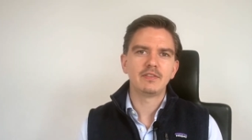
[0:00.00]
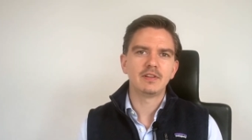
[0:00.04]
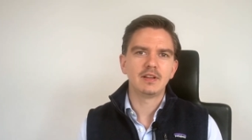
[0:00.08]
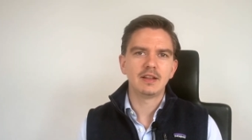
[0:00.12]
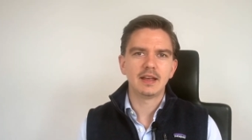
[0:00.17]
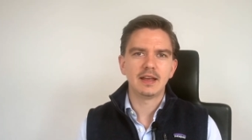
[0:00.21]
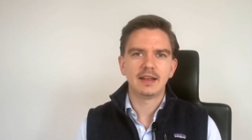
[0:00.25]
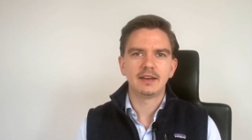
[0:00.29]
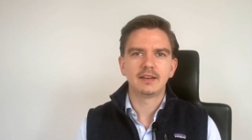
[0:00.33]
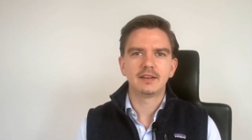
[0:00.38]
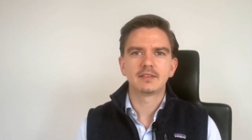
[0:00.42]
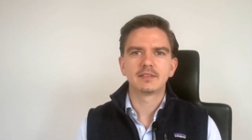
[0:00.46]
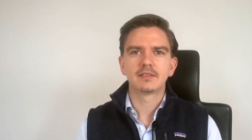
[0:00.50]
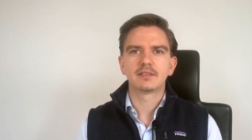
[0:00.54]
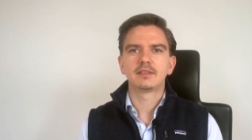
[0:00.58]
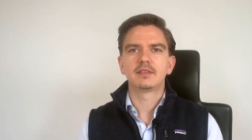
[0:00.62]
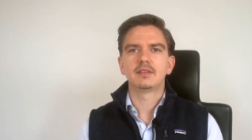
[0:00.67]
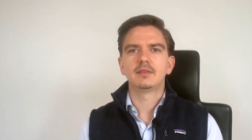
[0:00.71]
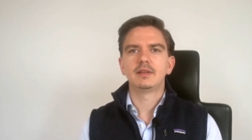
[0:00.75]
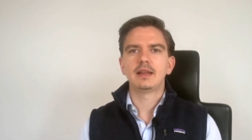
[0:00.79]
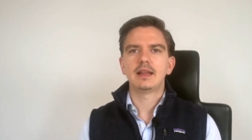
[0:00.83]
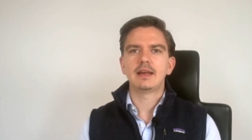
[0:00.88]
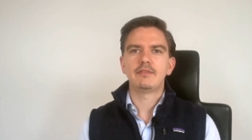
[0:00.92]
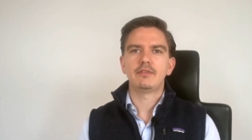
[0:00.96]
and this is the
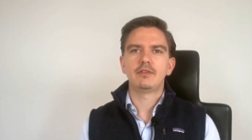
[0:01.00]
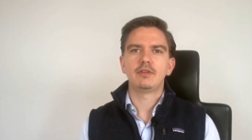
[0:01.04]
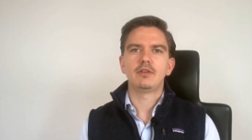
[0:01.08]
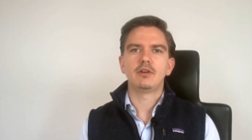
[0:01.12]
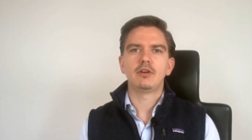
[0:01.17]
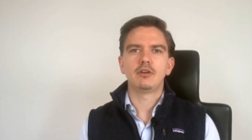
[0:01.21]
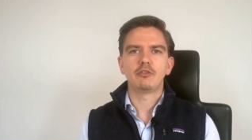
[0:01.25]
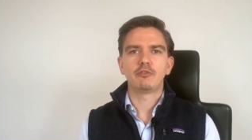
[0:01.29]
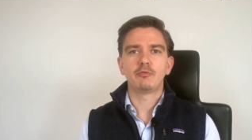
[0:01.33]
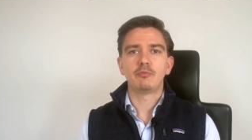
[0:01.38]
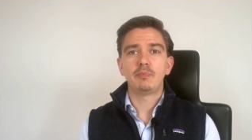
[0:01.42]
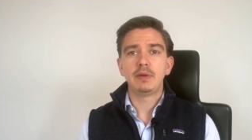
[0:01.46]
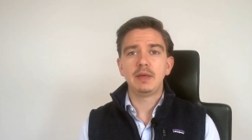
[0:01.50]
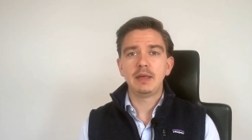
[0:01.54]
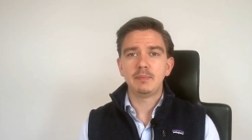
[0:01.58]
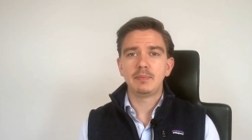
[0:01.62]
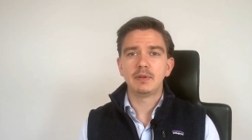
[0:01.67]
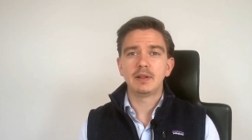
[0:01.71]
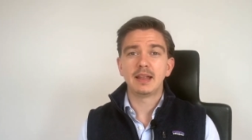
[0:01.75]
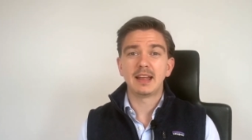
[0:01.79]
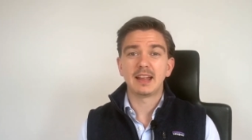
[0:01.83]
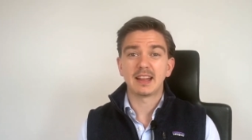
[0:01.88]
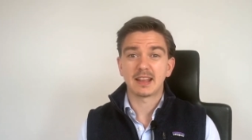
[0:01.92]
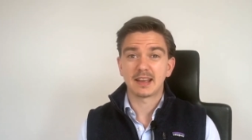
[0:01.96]
level of people
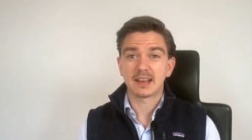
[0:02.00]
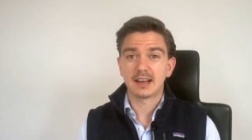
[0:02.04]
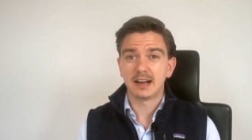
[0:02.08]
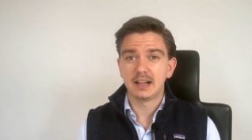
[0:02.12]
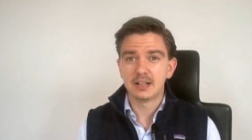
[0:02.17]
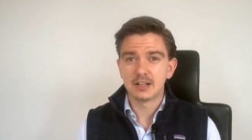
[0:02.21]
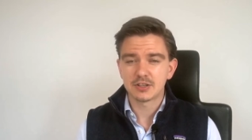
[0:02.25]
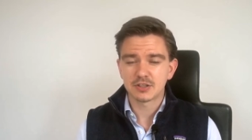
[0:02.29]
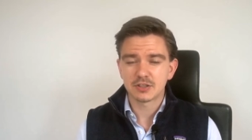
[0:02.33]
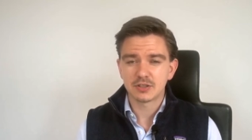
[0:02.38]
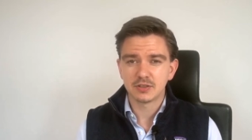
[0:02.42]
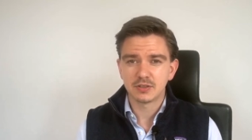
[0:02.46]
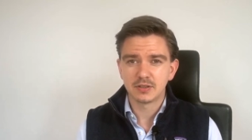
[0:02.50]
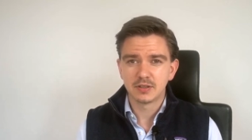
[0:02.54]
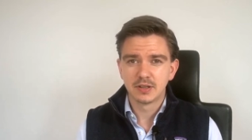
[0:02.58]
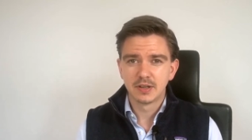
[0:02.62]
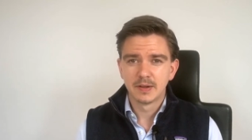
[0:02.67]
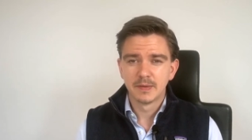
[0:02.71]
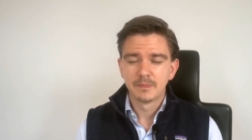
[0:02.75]
and culture.